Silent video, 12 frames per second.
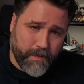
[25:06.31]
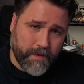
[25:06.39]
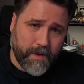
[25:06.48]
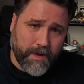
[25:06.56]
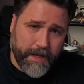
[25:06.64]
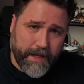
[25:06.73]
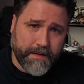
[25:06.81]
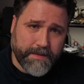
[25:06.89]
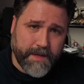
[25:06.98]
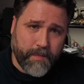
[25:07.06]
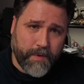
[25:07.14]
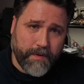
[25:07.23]
looking at
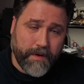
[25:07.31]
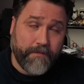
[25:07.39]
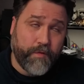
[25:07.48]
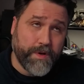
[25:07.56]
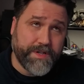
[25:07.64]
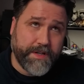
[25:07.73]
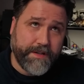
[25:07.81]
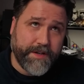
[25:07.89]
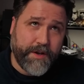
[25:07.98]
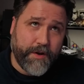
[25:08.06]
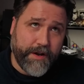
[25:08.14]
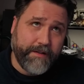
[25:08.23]
someone, unfortunately,
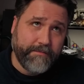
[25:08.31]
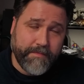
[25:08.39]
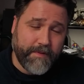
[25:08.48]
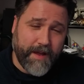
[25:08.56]
security,